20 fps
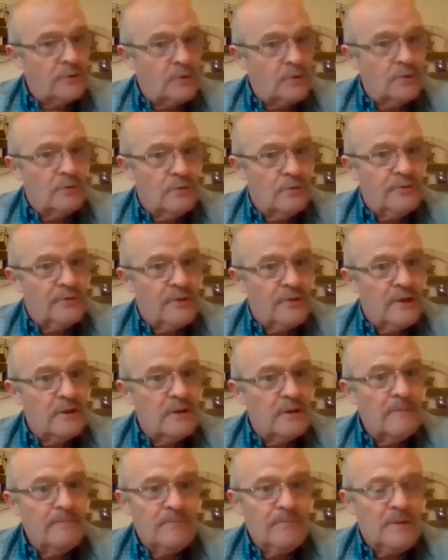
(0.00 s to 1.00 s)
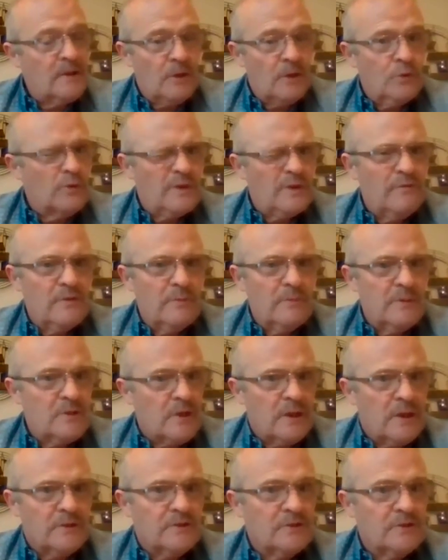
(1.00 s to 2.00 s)
2, 3. You don't give them a
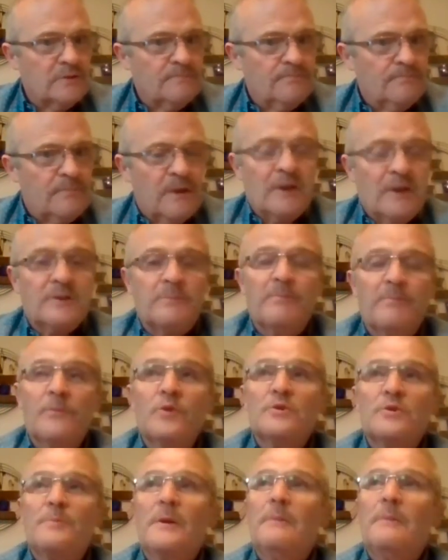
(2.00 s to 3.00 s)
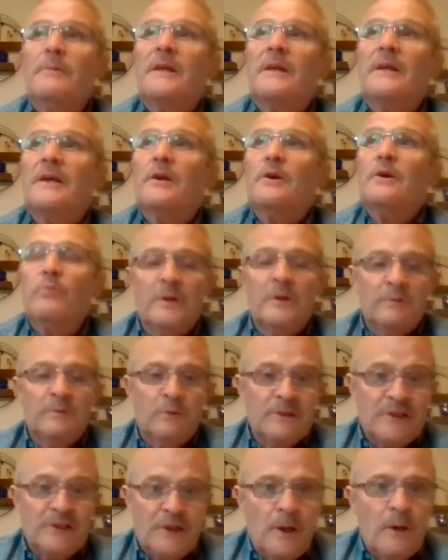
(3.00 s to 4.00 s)
chance, because most people that get up
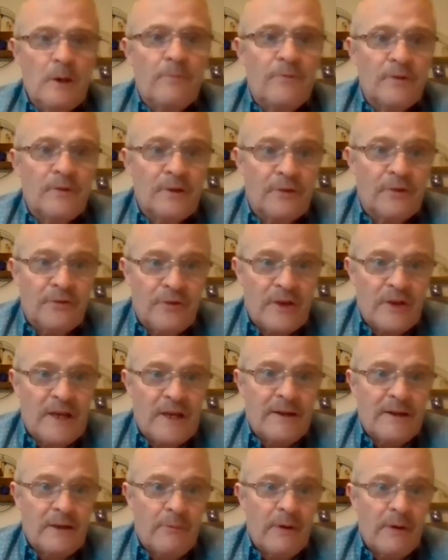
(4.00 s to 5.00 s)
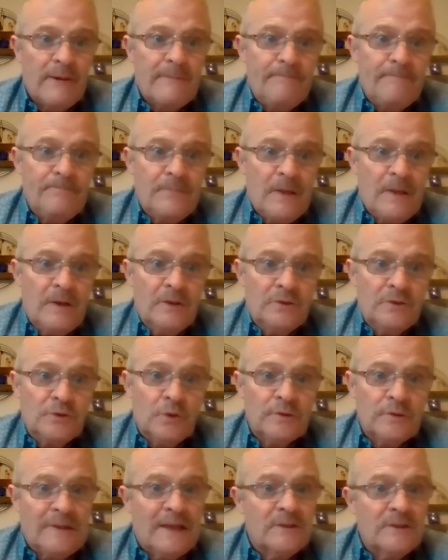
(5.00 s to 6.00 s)
will stay up for the 3 anyway.
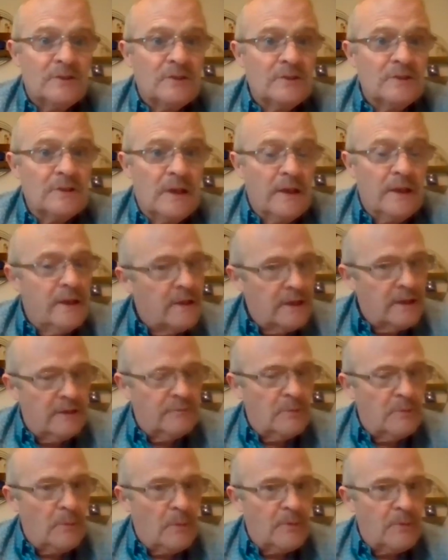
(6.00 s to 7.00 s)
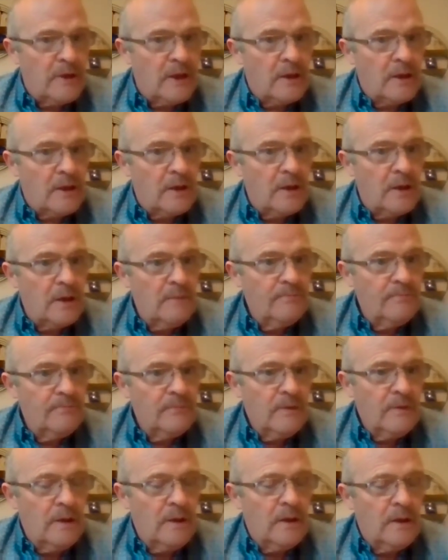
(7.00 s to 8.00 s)
So dance, give them a break,
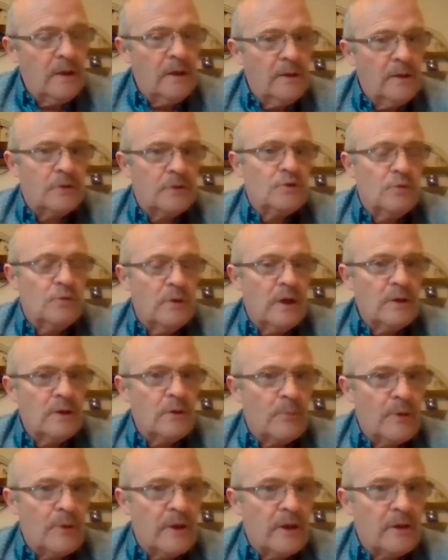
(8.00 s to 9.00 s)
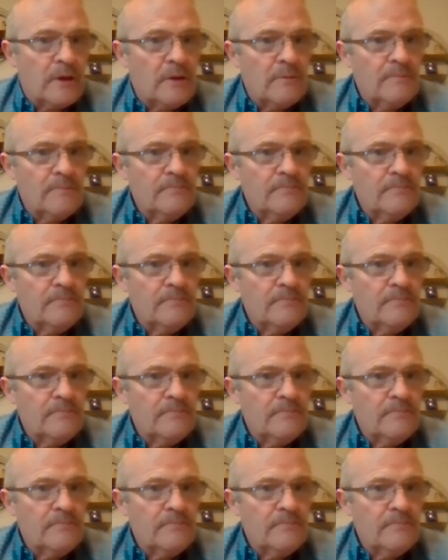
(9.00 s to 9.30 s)
not too long a break,